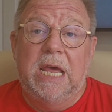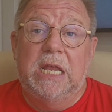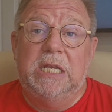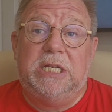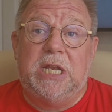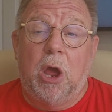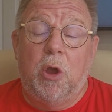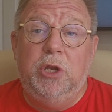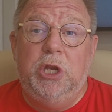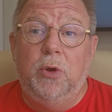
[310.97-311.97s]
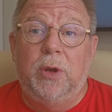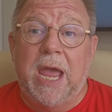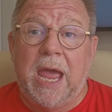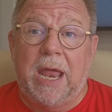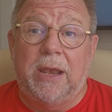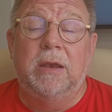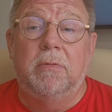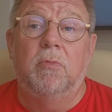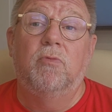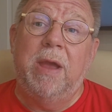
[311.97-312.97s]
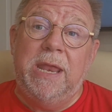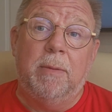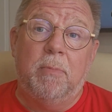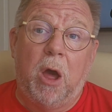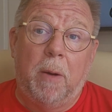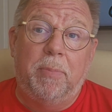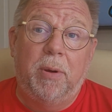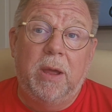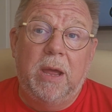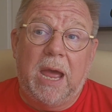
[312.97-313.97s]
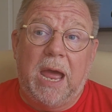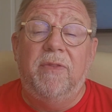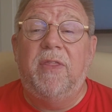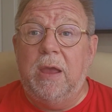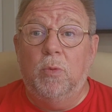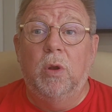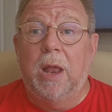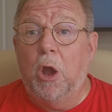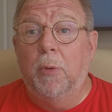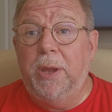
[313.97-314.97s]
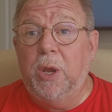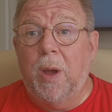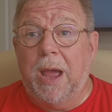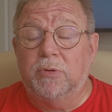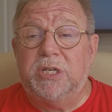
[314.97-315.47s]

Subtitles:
so you can ring them up and they will help you out.